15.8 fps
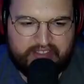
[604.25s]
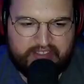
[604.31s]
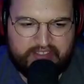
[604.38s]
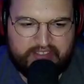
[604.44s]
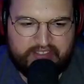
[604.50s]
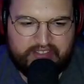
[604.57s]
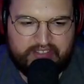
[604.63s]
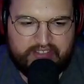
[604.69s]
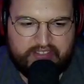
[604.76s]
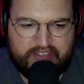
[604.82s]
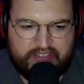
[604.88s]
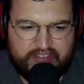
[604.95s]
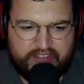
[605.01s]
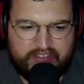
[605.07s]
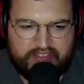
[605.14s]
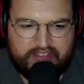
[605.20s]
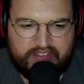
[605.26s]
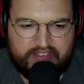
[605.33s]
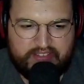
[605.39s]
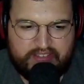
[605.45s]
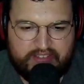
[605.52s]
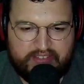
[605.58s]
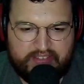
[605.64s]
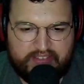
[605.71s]

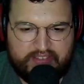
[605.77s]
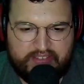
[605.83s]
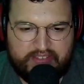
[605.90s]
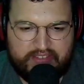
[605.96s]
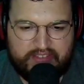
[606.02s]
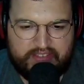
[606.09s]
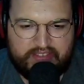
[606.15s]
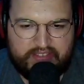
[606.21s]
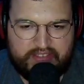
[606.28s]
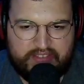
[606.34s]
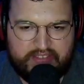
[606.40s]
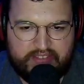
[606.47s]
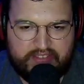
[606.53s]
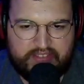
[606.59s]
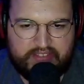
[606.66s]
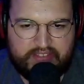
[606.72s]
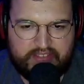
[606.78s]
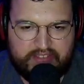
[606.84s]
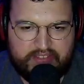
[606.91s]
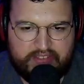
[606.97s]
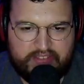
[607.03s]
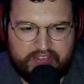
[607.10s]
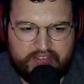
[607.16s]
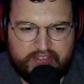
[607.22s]

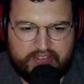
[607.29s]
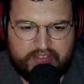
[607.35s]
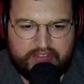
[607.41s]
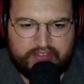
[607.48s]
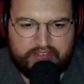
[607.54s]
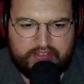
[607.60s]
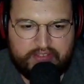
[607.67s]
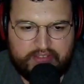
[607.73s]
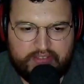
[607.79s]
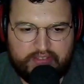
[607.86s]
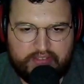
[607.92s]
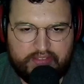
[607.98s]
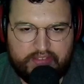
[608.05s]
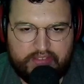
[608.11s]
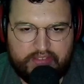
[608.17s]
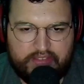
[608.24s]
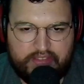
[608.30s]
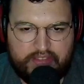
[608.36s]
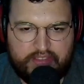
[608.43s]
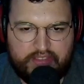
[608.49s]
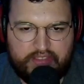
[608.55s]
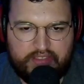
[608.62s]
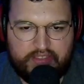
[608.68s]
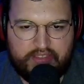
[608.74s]

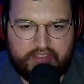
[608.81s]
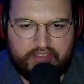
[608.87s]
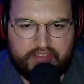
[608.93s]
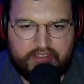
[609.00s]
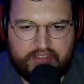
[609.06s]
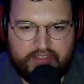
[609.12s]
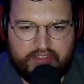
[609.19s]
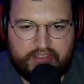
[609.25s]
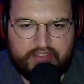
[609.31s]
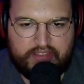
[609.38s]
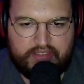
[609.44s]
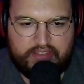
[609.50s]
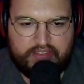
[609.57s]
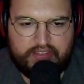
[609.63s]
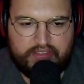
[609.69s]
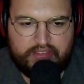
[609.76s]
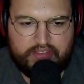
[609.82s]
Nobody speaks.